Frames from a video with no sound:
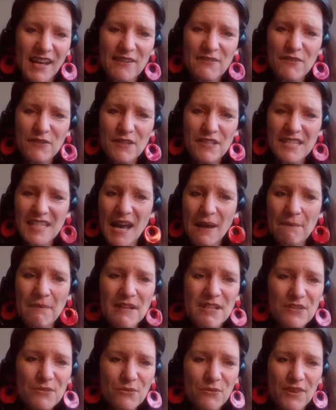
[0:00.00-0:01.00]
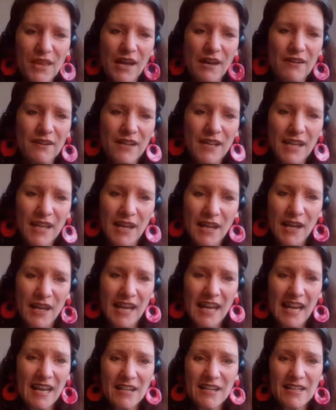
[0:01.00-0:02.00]
and tap into all that
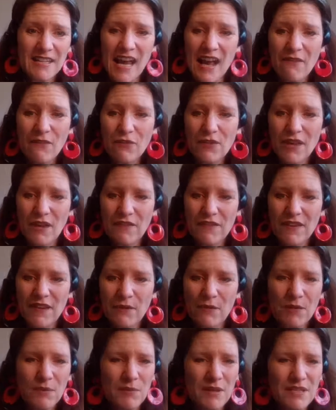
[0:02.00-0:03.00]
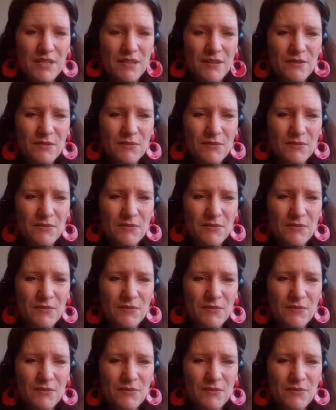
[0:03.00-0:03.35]
and have all that fear when we